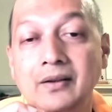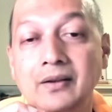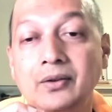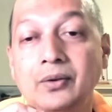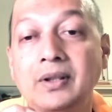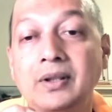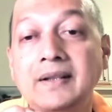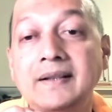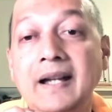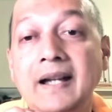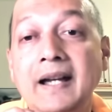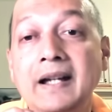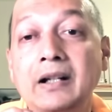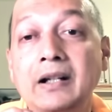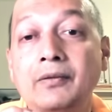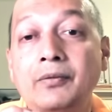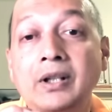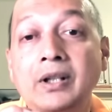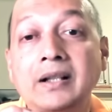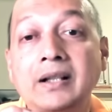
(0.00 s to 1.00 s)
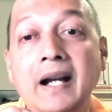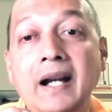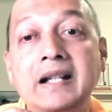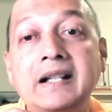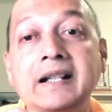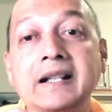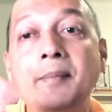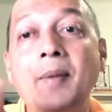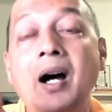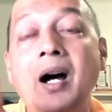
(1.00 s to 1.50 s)
So desire of what
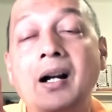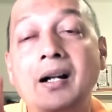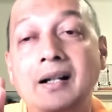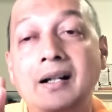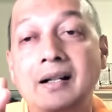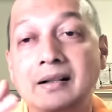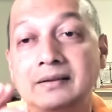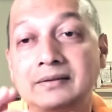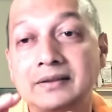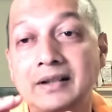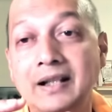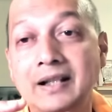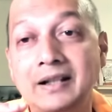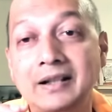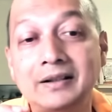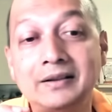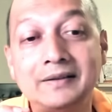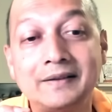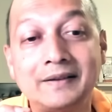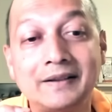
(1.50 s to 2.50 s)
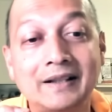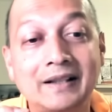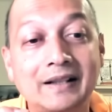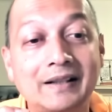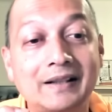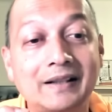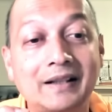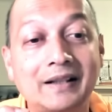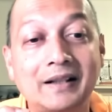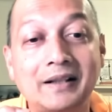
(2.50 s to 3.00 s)
kind? Demand in the
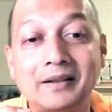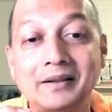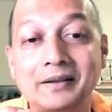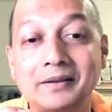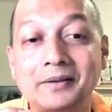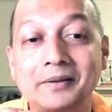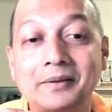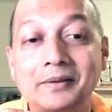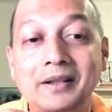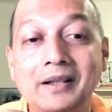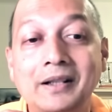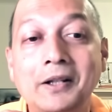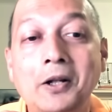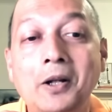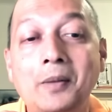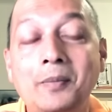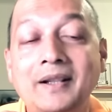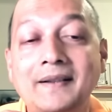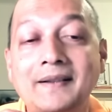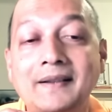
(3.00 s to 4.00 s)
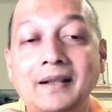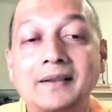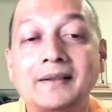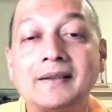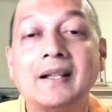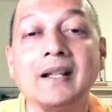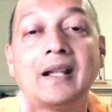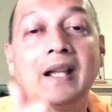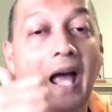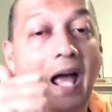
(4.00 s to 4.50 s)
economic sense.
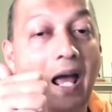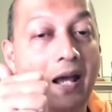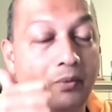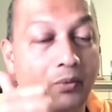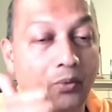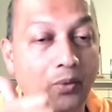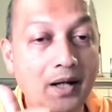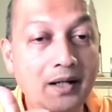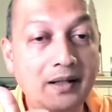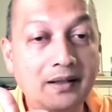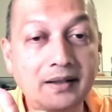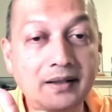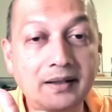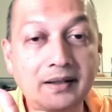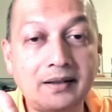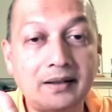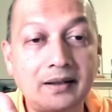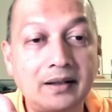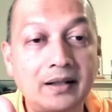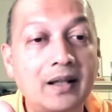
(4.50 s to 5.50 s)
I want it.